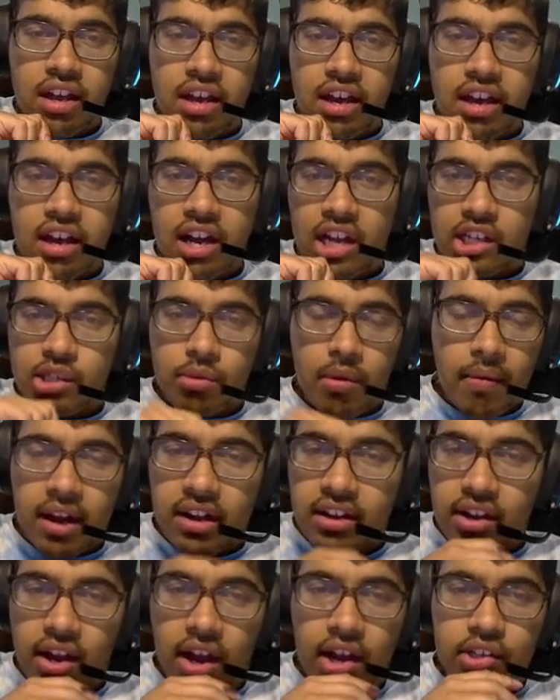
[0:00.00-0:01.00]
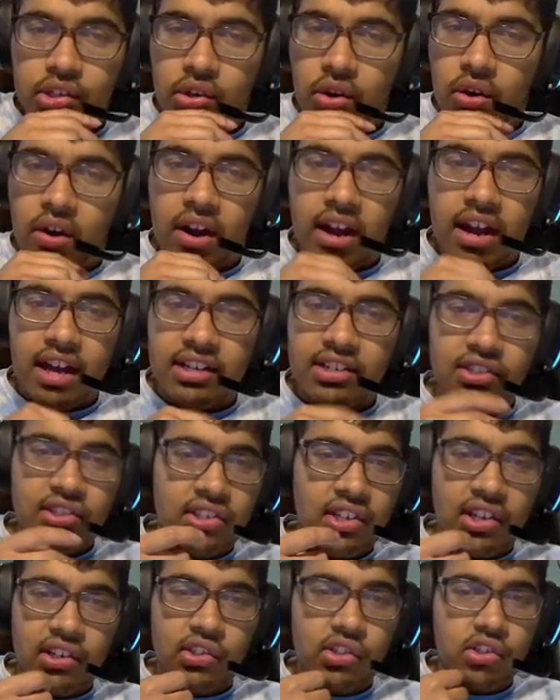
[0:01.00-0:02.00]
And as for Madagascar, I just
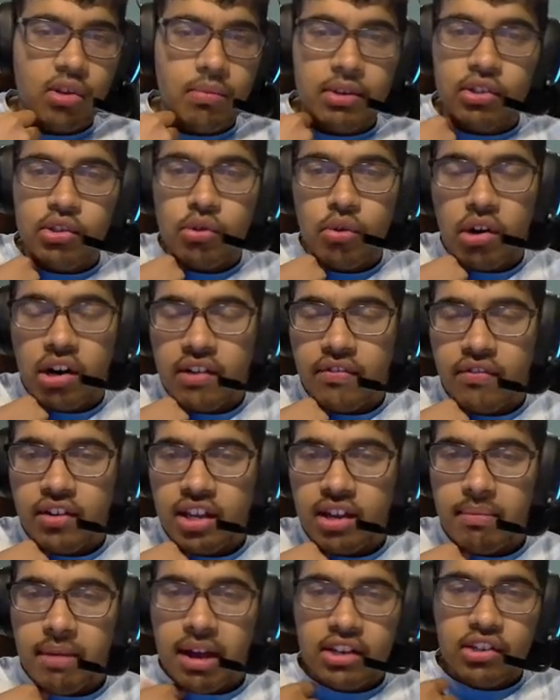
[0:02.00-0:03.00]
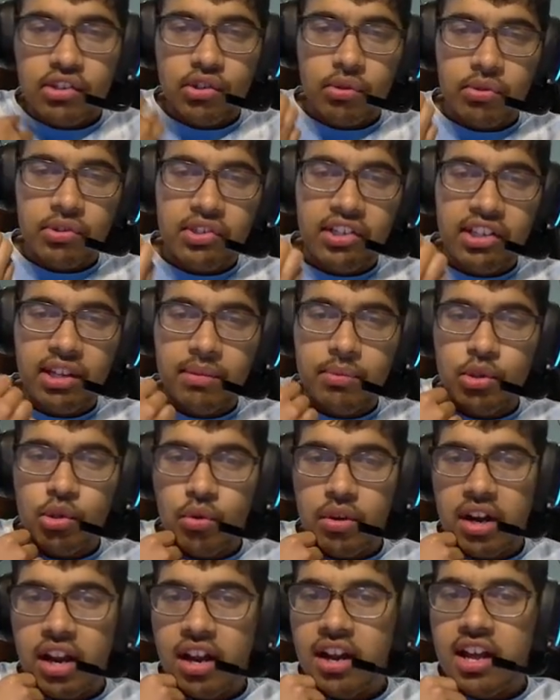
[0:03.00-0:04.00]
think it's going to be too hard for them. I just don't see them
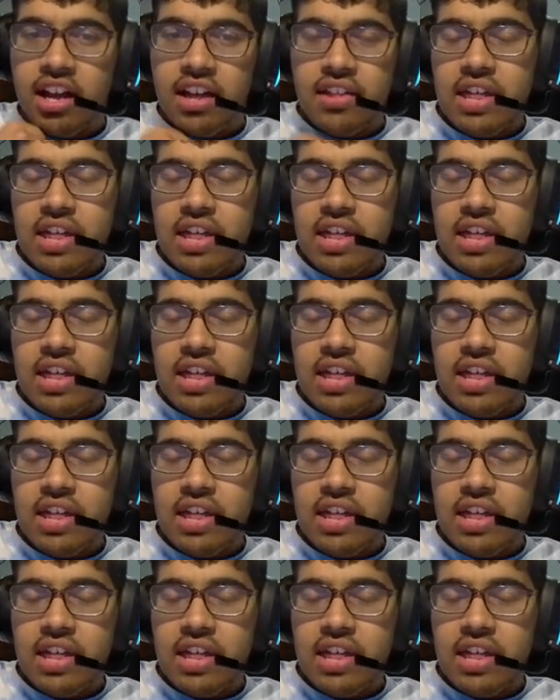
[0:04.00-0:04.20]
doing it.